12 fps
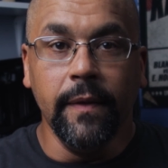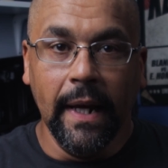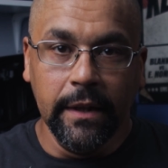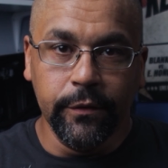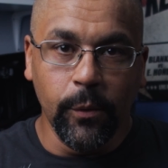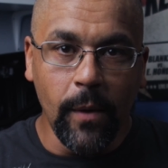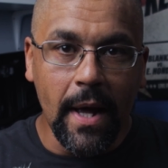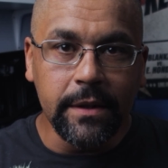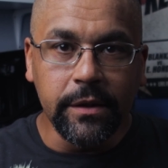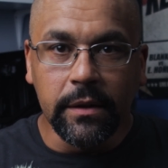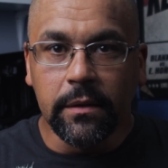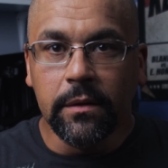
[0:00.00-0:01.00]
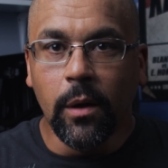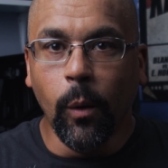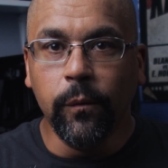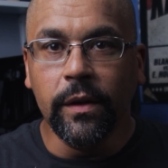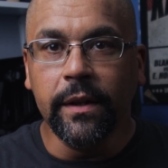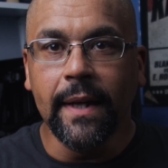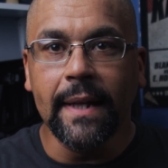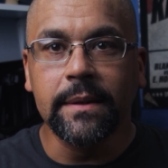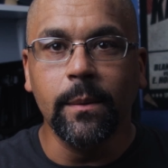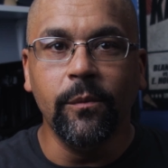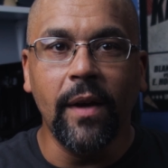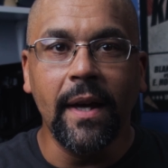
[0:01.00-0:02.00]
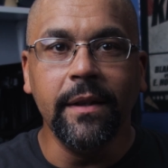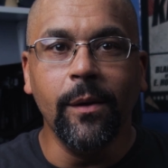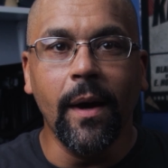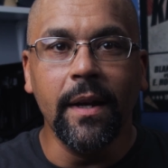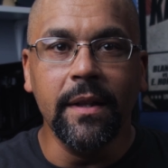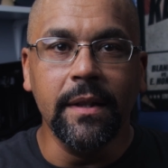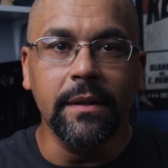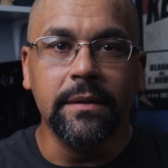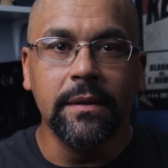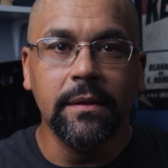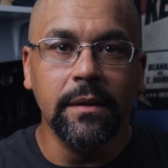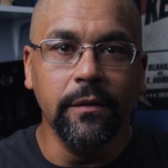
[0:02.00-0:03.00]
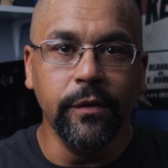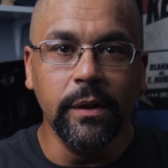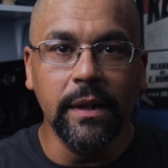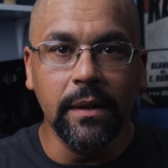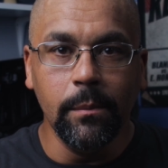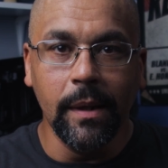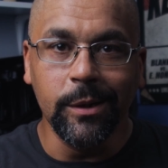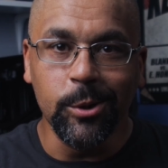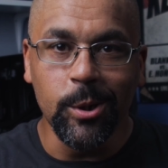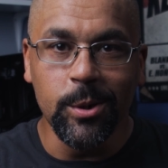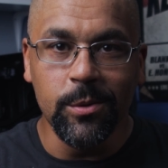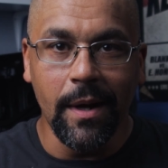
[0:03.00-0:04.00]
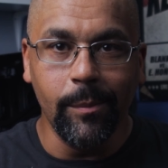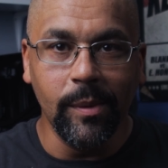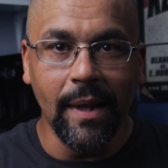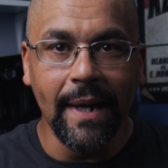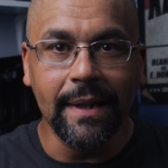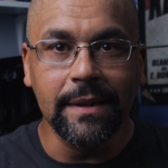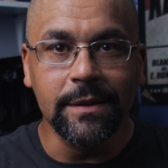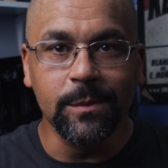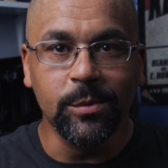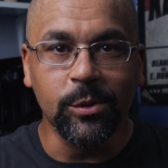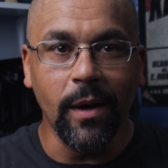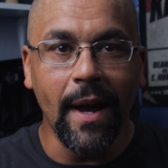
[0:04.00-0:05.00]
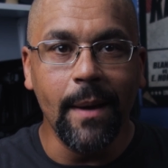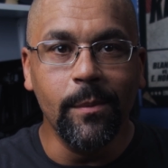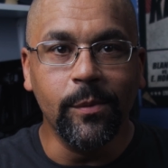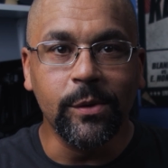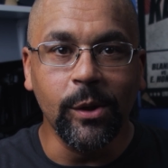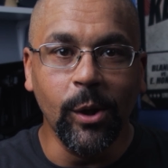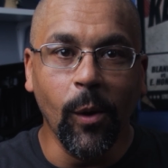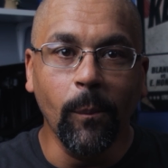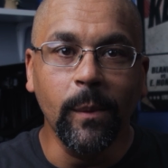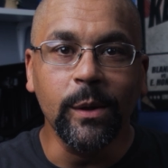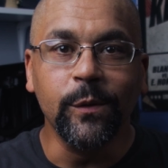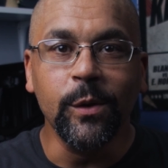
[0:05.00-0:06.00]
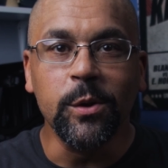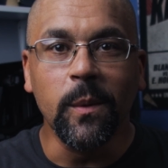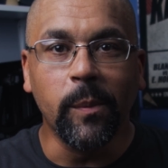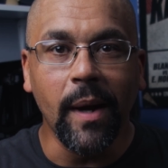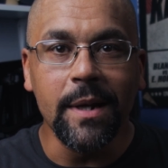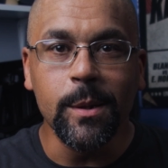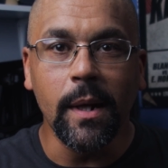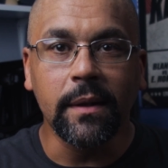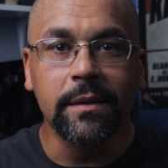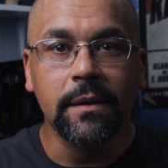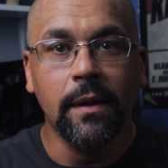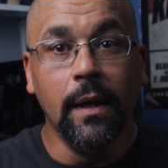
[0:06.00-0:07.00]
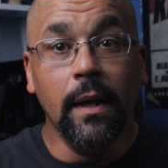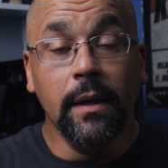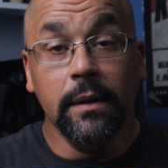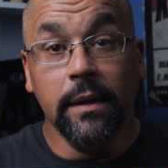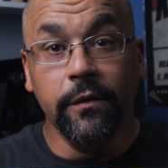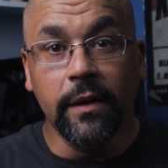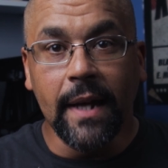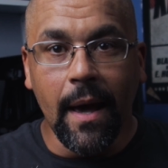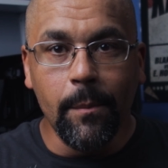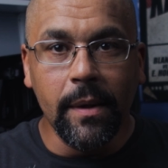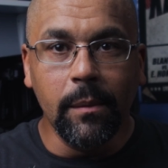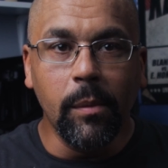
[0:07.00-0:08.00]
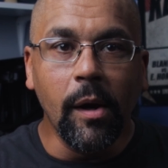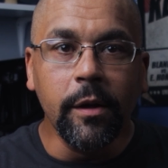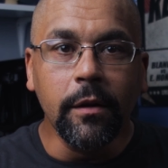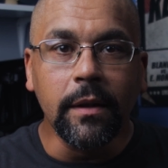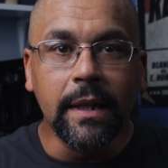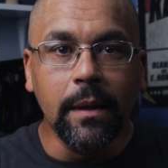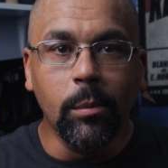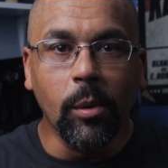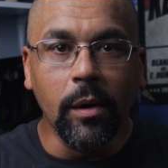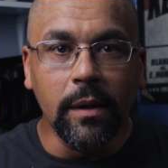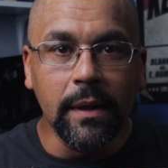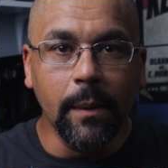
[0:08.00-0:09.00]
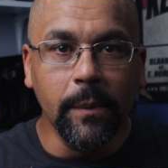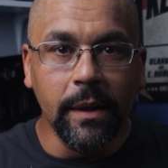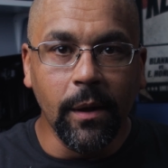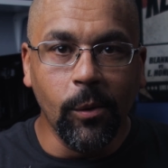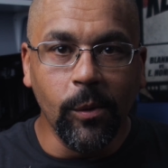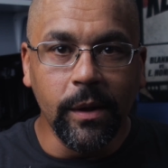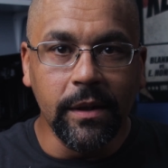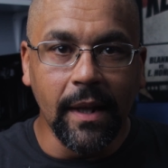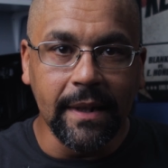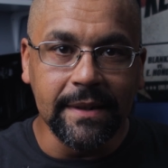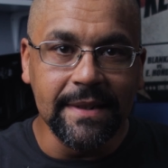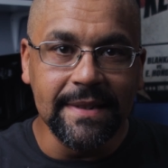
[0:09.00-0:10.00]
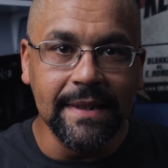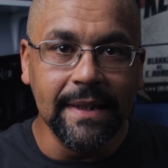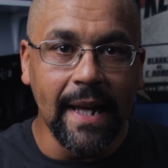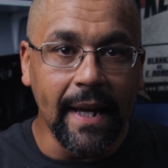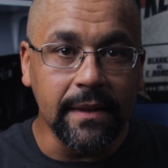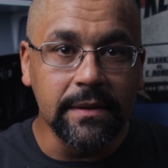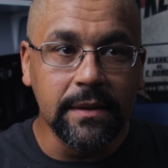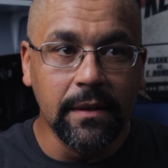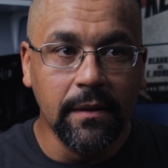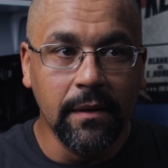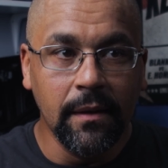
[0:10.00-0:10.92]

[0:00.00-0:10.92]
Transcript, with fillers: Thanks for watching. Hopefully, you got some value out of this. If you did, make sure you drop a like and subscribe so you don't miss future projects. Leave a comment about your keyboard and let me know what you'd like to see next.